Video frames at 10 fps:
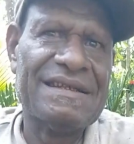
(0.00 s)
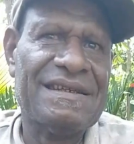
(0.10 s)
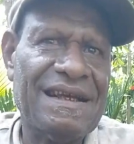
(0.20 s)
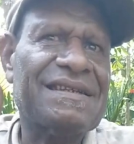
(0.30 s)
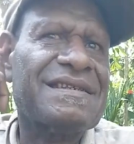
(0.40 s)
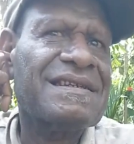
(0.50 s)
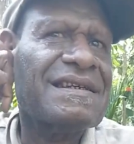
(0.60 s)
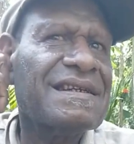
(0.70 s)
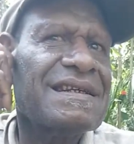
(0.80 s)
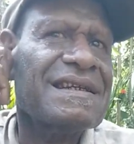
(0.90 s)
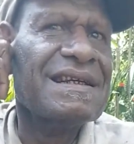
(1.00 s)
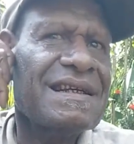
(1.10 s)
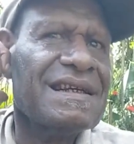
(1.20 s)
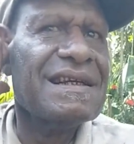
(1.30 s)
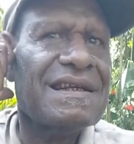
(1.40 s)
And your site
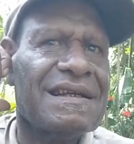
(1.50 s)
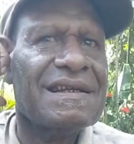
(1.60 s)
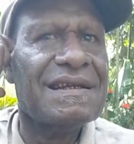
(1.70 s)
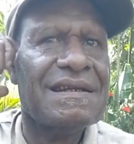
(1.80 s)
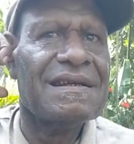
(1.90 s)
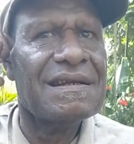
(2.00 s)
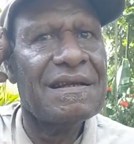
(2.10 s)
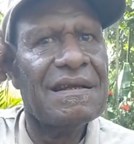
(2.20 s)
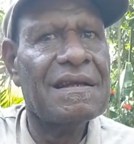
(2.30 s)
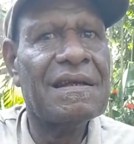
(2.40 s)
is Sepik